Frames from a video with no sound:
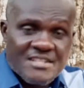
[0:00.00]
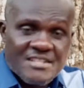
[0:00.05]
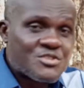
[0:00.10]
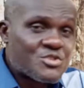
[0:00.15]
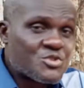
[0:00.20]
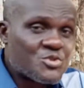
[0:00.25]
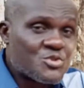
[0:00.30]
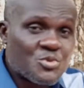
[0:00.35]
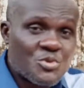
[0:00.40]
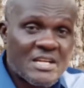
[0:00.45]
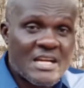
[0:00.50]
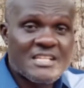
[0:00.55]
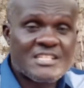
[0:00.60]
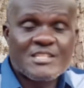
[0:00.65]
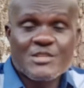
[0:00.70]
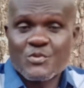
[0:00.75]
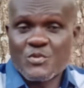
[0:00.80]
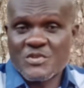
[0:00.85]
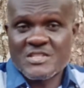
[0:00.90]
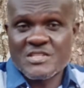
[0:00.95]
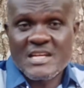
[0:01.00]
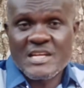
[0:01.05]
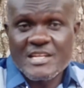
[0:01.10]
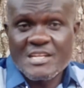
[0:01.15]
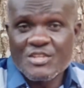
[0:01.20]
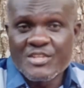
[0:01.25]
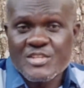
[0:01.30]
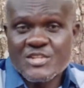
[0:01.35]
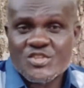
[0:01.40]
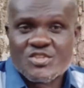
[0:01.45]
she started
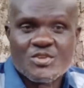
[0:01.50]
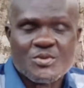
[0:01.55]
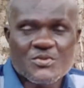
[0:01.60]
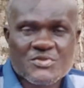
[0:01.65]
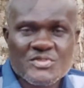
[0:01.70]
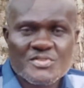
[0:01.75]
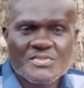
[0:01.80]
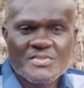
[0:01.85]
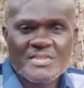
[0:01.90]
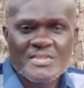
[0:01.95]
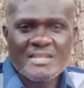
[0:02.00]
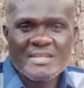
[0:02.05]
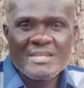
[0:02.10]
her ministry.